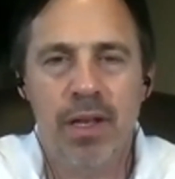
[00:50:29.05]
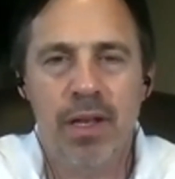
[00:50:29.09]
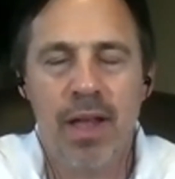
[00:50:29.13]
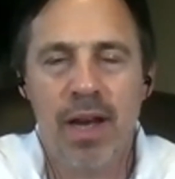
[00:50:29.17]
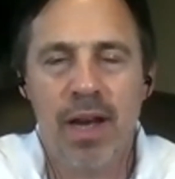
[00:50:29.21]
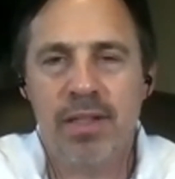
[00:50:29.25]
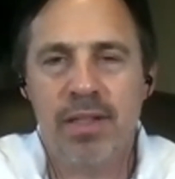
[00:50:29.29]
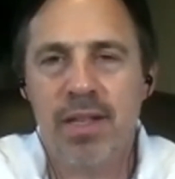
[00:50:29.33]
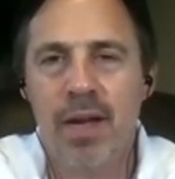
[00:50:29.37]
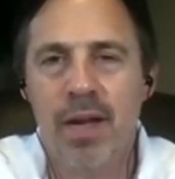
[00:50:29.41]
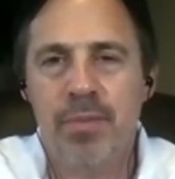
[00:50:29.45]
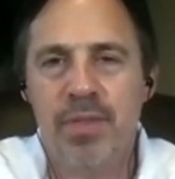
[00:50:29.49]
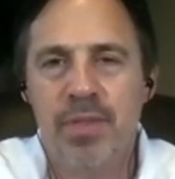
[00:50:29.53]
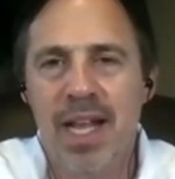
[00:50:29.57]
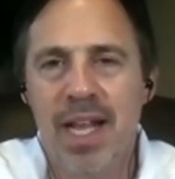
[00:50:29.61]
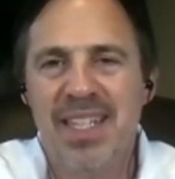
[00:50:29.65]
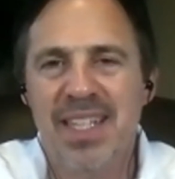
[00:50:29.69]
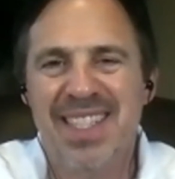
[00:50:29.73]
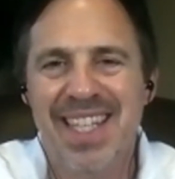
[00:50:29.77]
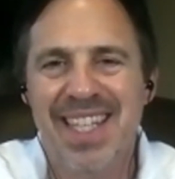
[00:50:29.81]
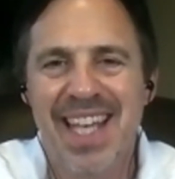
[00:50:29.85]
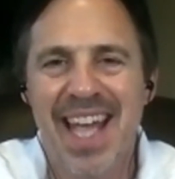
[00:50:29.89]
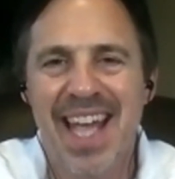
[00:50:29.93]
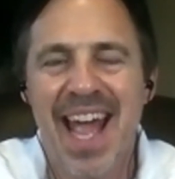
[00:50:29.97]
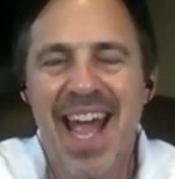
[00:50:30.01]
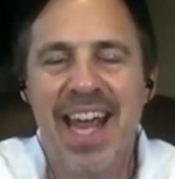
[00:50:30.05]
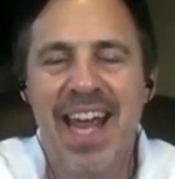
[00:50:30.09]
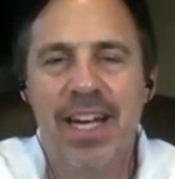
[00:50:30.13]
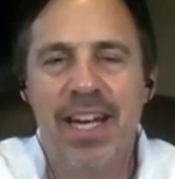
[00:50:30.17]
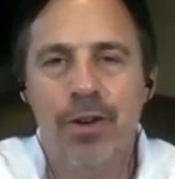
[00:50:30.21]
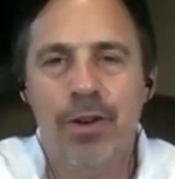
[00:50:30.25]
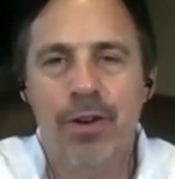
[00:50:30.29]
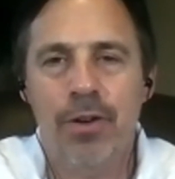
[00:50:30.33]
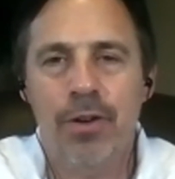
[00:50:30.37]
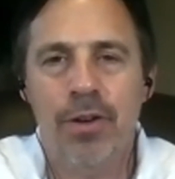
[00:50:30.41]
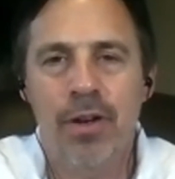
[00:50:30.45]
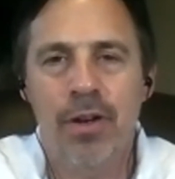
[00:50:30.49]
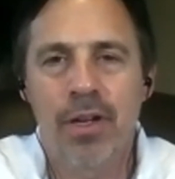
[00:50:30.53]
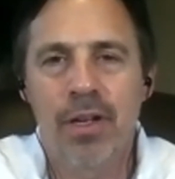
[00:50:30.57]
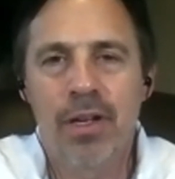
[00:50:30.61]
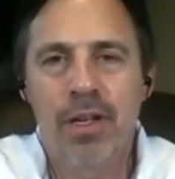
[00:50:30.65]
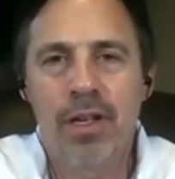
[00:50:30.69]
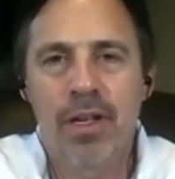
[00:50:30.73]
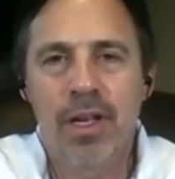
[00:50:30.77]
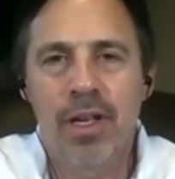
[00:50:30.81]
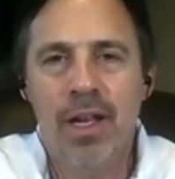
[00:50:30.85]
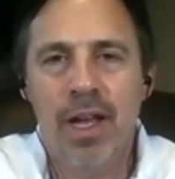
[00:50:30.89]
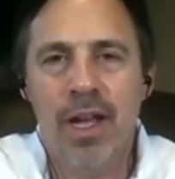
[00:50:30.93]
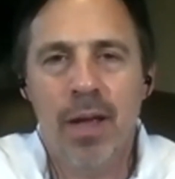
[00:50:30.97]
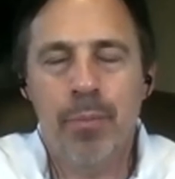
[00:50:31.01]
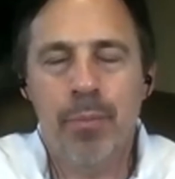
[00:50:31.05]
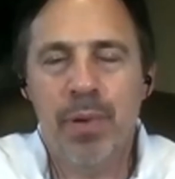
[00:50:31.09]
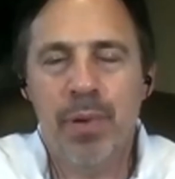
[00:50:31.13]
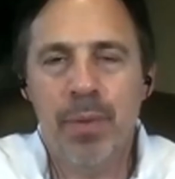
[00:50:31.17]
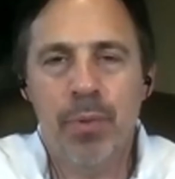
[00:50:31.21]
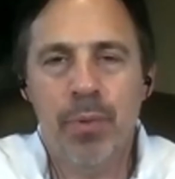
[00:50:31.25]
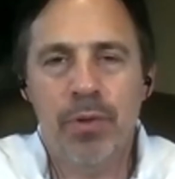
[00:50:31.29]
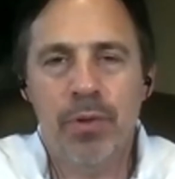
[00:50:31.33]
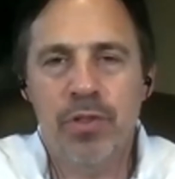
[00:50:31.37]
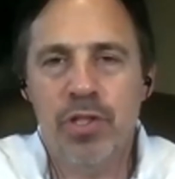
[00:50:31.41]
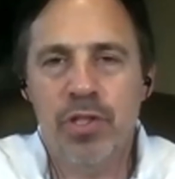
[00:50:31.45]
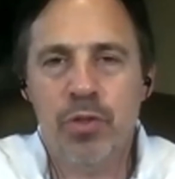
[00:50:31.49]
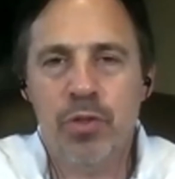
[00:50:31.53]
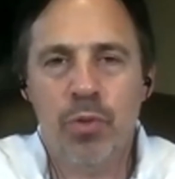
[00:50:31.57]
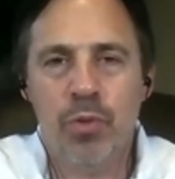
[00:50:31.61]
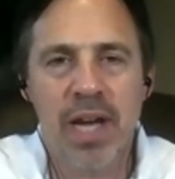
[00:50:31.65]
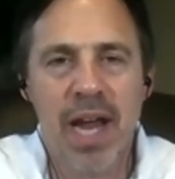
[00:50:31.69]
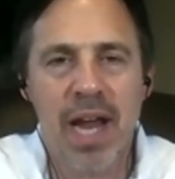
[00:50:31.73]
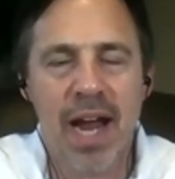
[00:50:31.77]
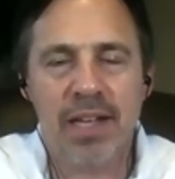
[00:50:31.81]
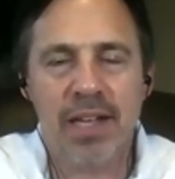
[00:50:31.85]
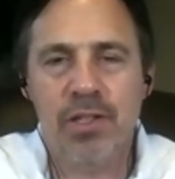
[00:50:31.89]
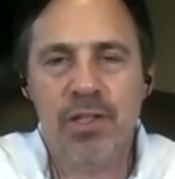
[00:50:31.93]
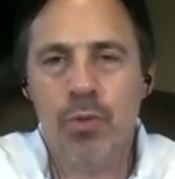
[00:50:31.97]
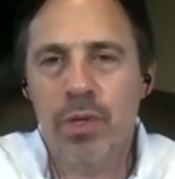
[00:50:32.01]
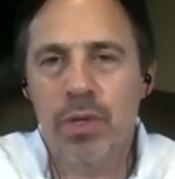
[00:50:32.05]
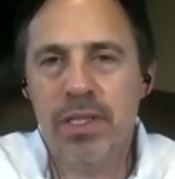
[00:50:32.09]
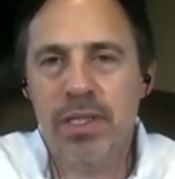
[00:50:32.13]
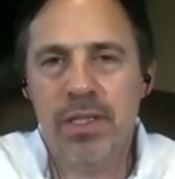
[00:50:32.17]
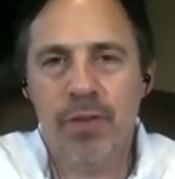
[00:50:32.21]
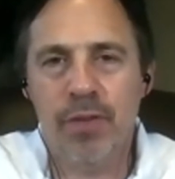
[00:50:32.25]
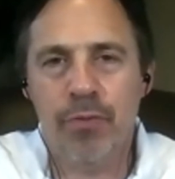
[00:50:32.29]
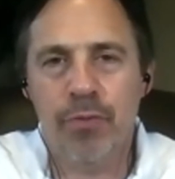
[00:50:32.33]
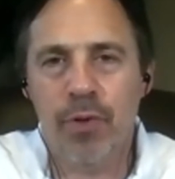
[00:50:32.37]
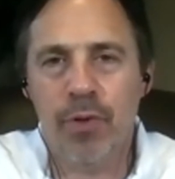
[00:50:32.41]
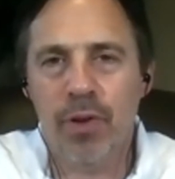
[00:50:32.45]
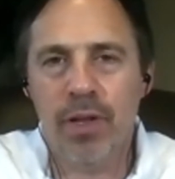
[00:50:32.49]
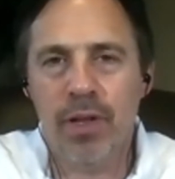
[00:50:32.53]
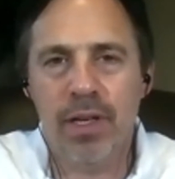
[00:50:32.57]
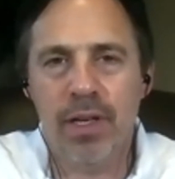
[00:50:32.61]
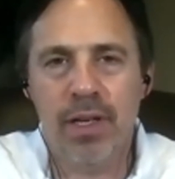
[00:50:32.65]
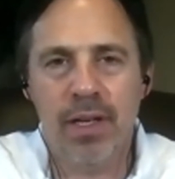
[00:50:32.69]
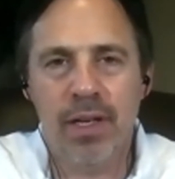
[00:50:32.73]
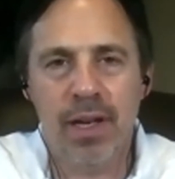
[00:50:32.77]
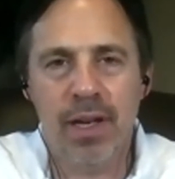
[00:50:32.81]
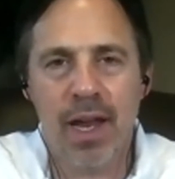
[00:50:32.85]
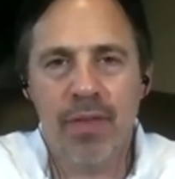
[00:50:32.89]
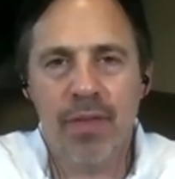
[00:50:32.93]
A lot of times that's the anger, and people just react to it differently